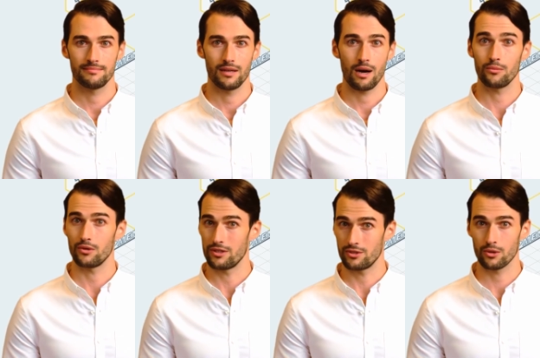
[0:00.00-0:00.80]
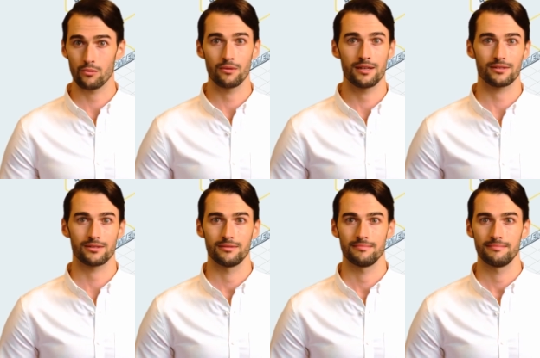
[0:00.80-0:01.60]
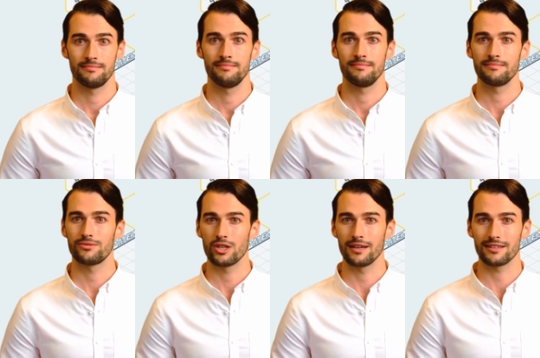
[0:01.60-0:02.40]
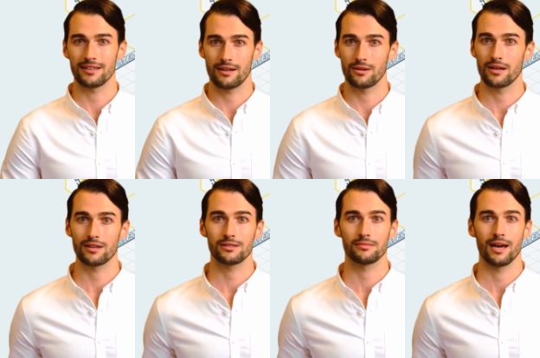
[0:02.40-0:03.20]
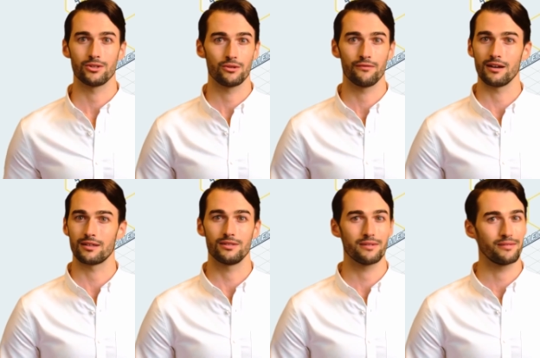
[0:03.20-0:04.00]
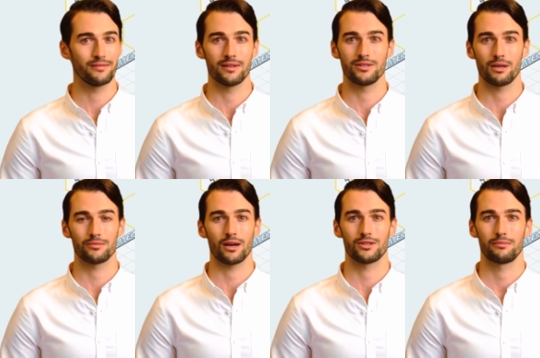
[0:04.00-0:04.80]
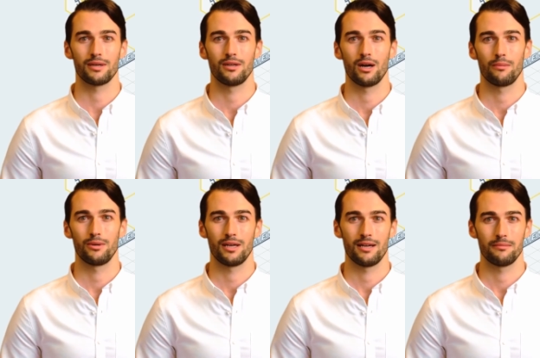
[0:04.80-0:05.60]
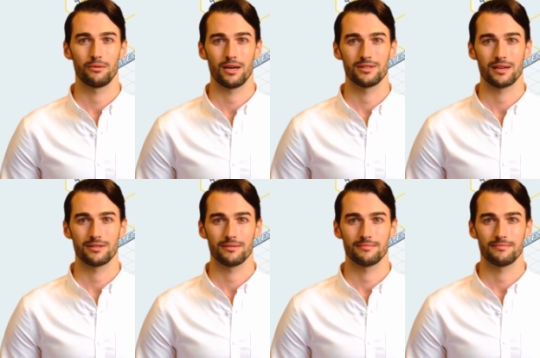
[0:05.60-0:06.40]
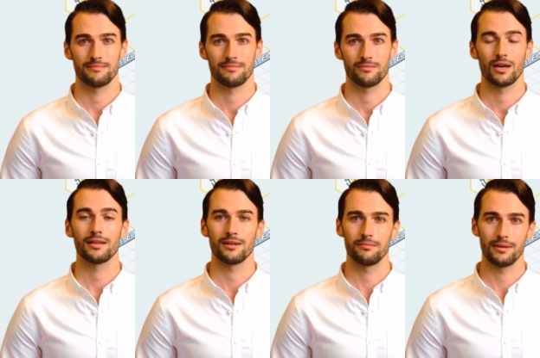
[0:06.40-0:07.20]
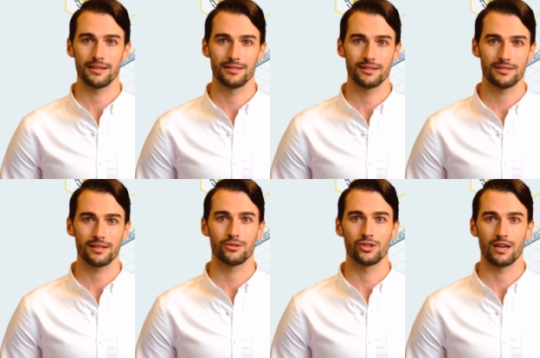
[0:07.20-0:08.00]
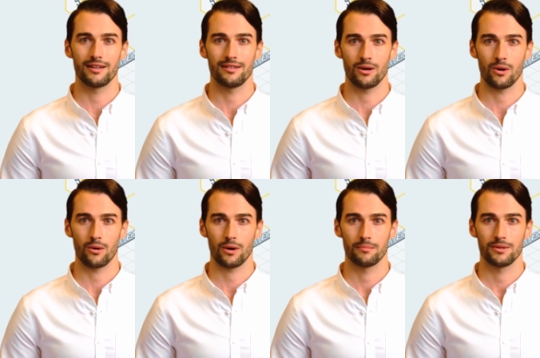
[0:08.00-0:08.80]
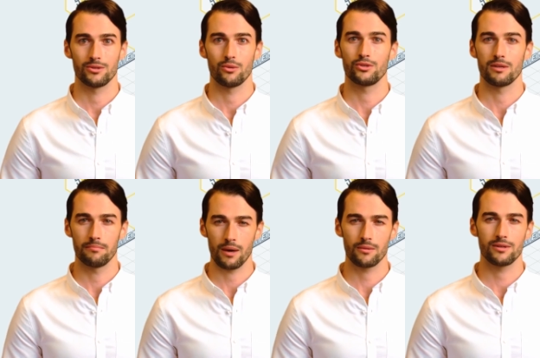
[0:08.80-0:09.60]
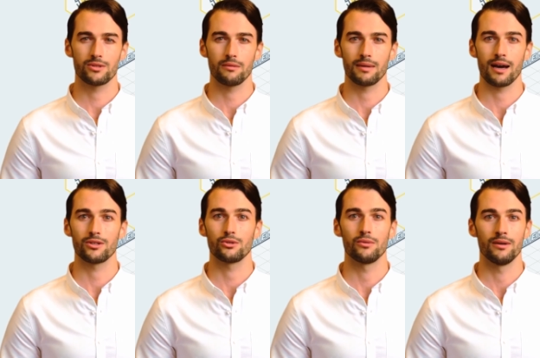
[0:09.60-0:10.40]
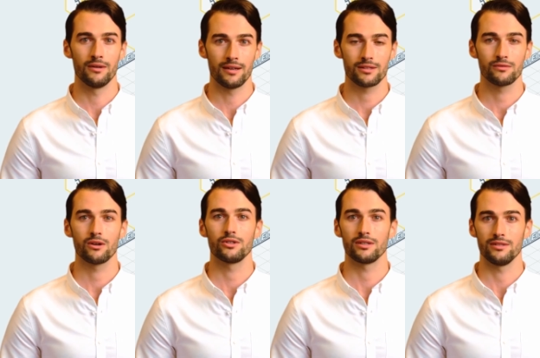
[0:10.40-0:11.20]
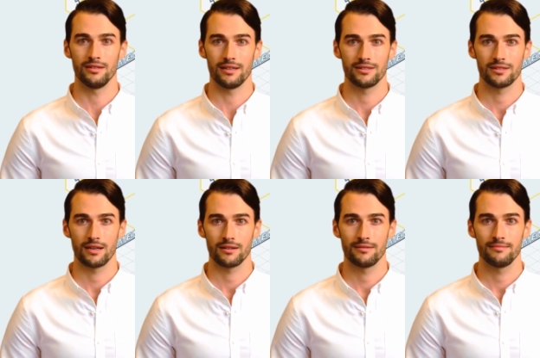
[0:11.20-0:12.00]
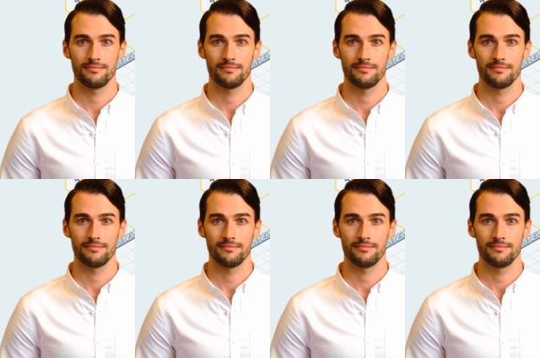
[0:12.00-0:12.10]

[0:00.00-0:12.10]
Operational risks. Tracking down the latest patch or fix can sometimes be a complicated process. Regular maintenance and checking that all open source components are patched with the latest version is necessary.